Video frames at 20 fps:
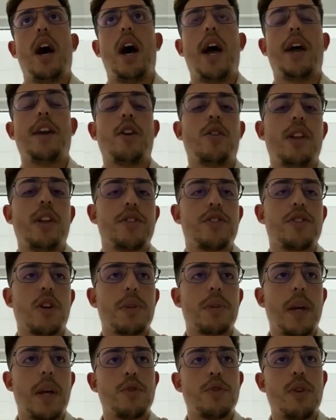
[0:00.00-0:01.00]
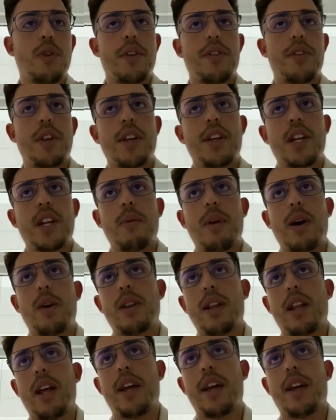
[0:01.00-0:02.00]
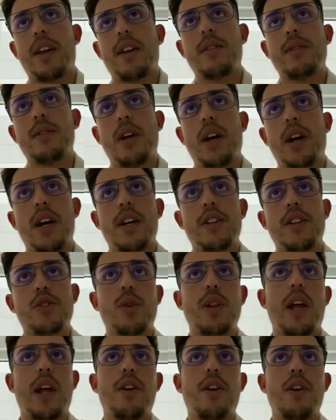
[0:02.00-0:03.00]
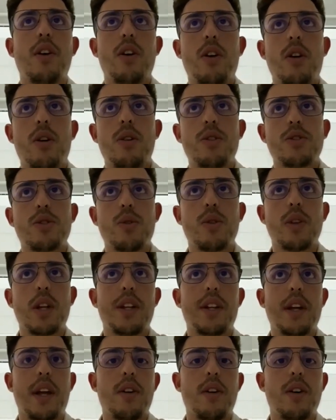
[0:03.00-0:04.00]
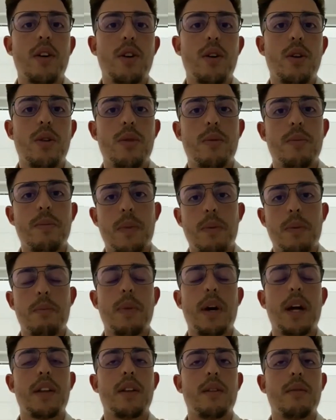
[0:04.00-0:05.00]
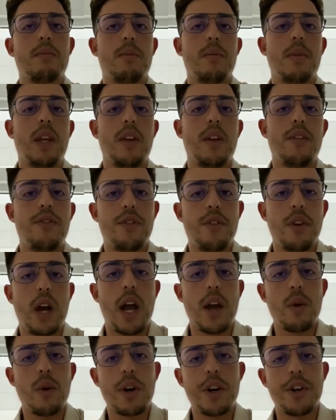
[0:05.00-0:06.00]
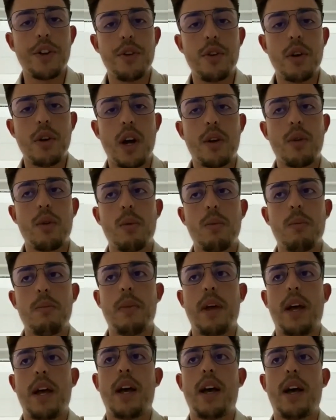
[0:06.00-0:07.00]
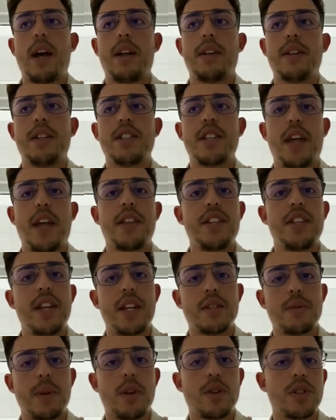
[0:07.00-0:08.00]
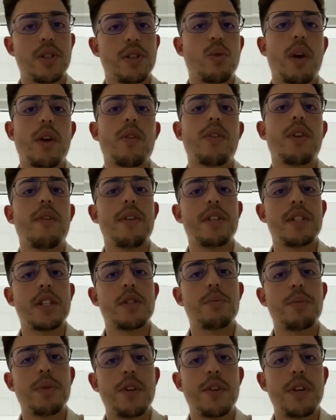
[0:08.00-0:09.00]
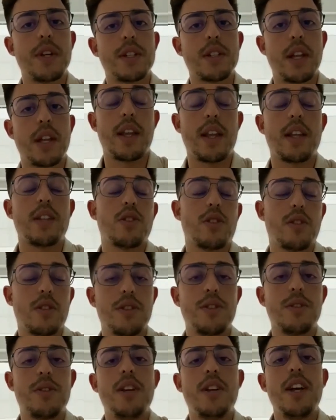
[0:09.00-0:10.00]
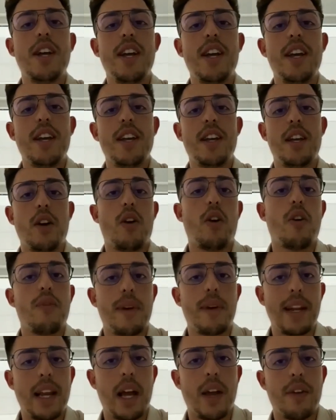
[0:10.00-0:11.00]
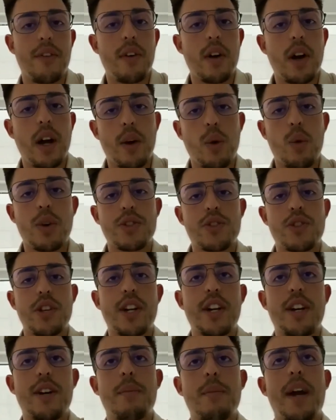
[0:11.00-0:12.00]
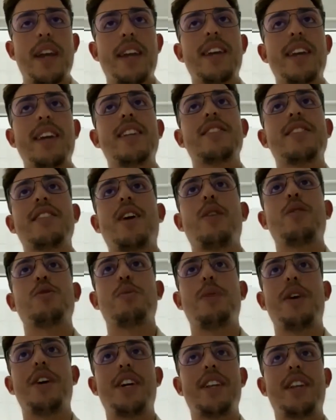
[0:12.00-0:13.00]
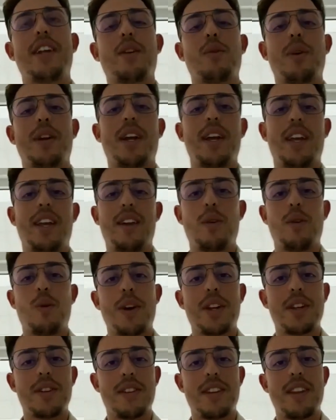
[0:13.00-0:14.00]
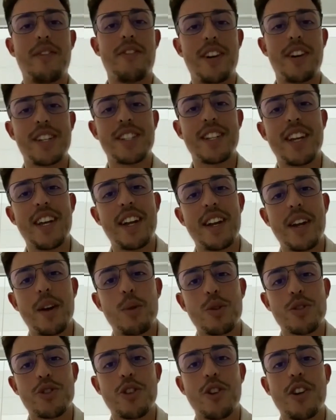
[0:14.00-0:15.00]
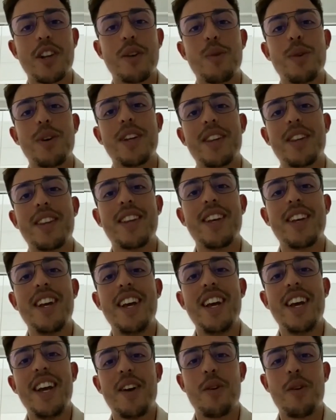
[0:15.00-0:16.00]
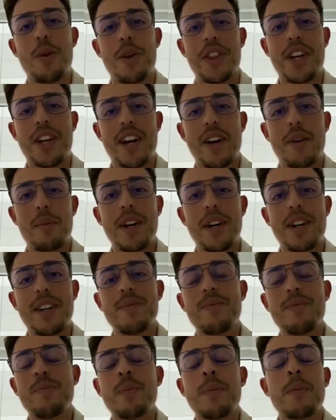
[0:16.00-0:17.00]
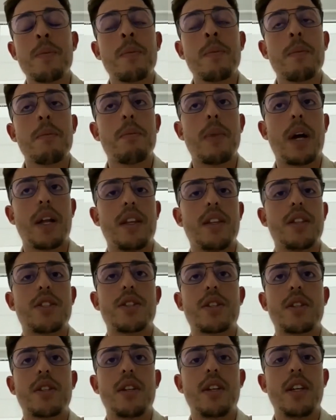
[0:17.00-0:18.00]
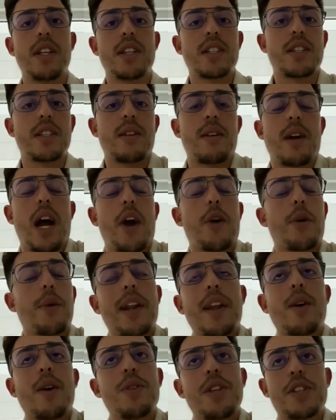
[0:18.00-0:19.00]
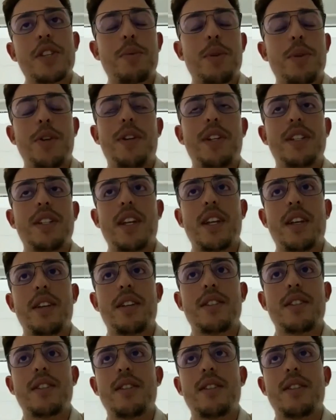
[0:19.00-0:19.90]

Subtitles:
I know that sometimes you are thinking about like, should I go? Shouldn't I go? But if I were you, I would decide yes, because it's one of the best experiences I told you of my life. I was there. My English now is better than when I went the first day and I was talking with Carmen. But it's a really good experience. I